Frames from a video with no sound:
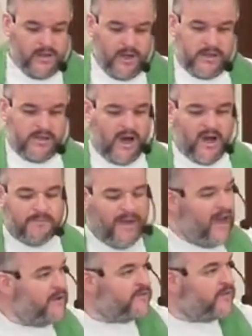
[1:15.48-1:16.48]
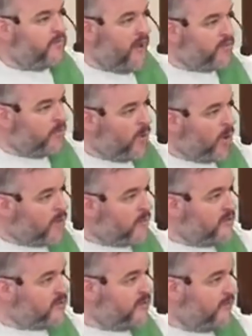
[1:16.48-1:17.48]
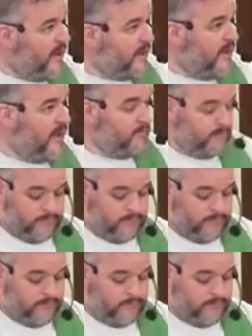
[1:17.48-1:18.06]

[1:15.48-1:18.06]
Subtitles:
young man from Bethel Park, Pennsylvania,